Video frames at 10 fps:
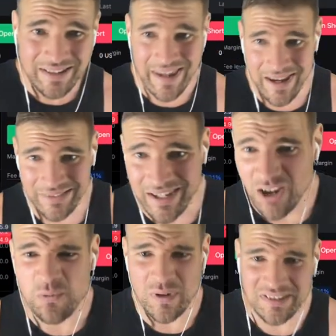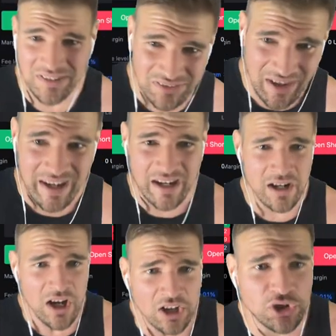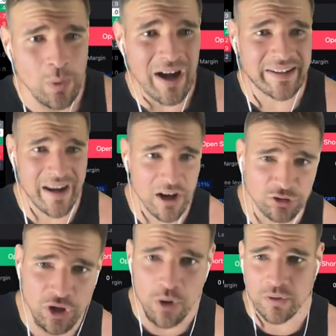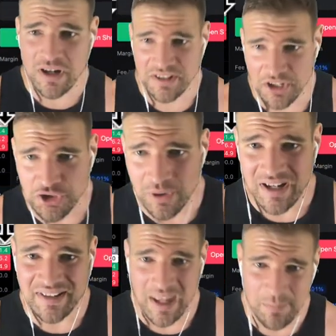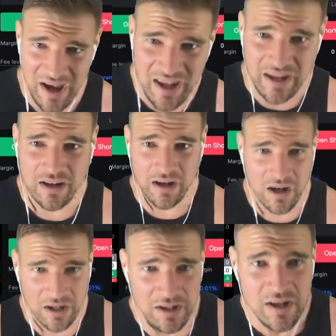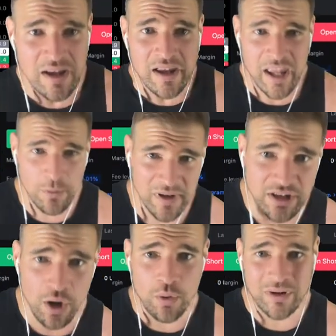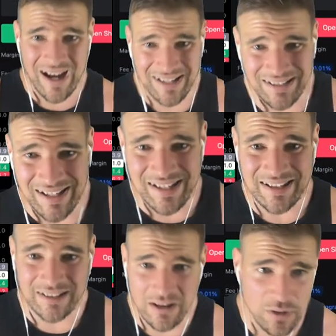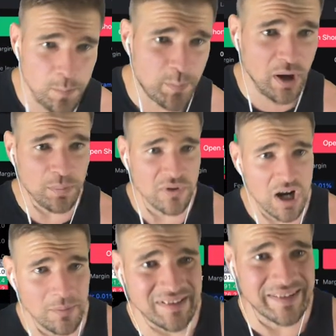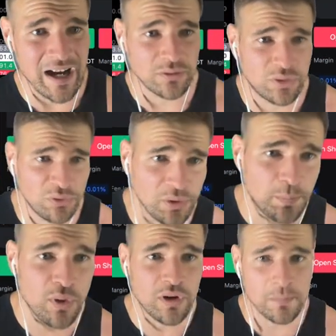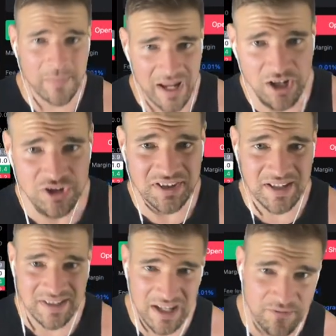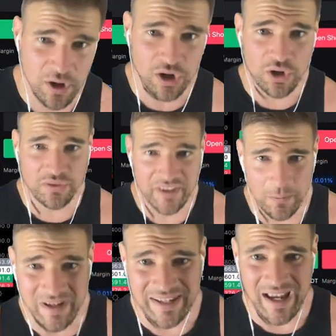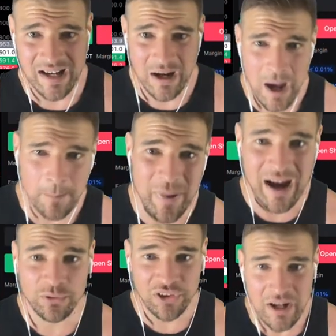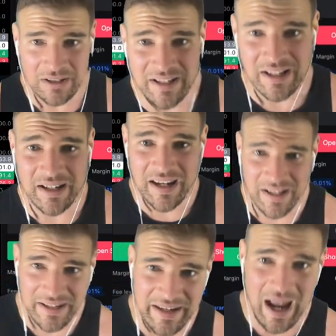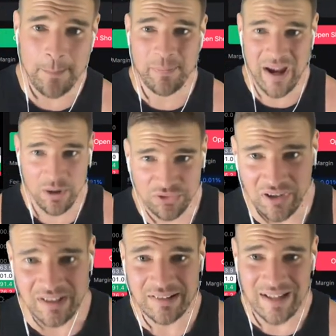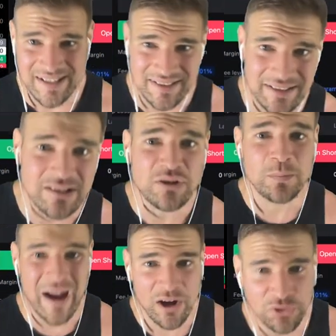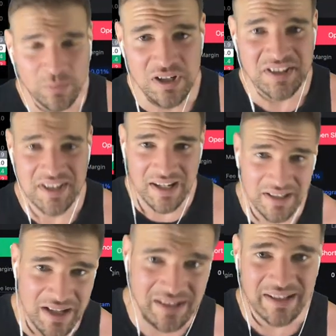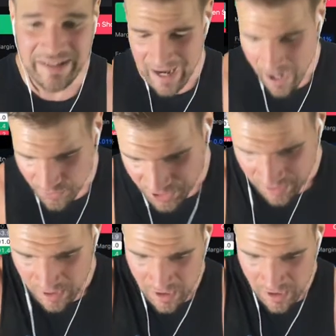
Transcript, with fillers: Can't think of what to say. Do I care? No, cause the trades they pay. Here we go, got a nice little purple coming down to support, man, just like Steve Urkel. Then we get a bounce, like a kitty cat pounce on a nice little mouse when you're sitting on the couch.